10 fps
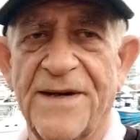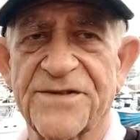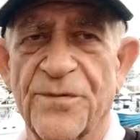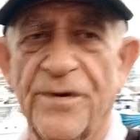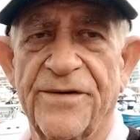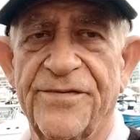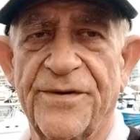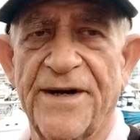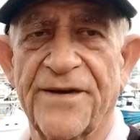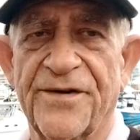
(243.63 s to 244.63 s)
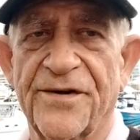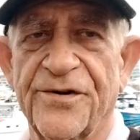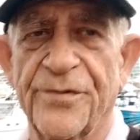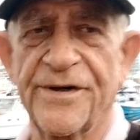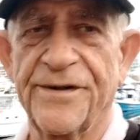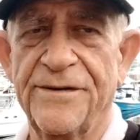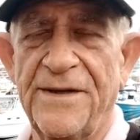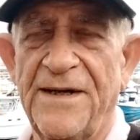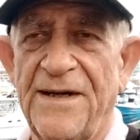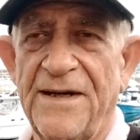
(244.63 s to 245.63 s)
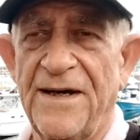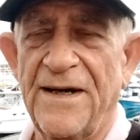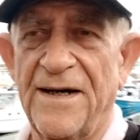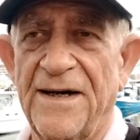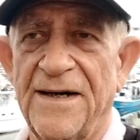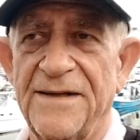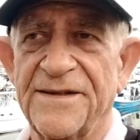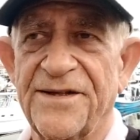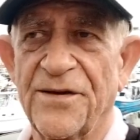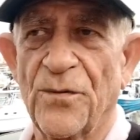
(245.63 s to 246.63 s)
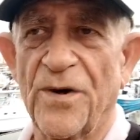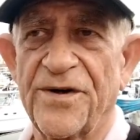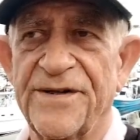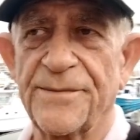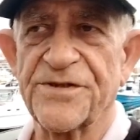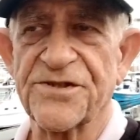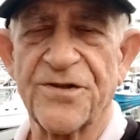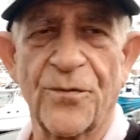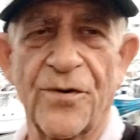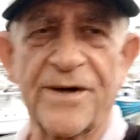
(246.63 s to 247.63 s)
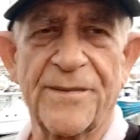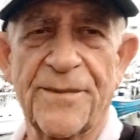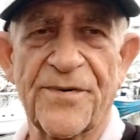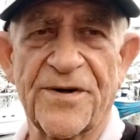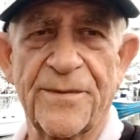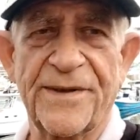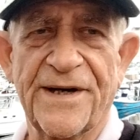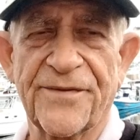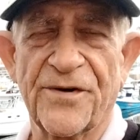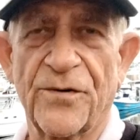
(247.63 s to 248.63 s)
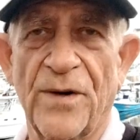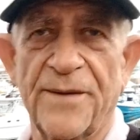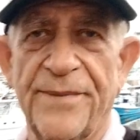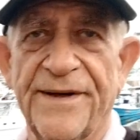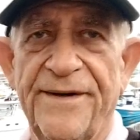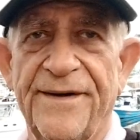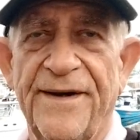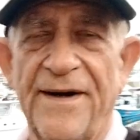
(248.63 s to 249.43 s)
amounts of whale food out there, krill. Until the water temperatures start warming them up, they're going to be out there quite a bit.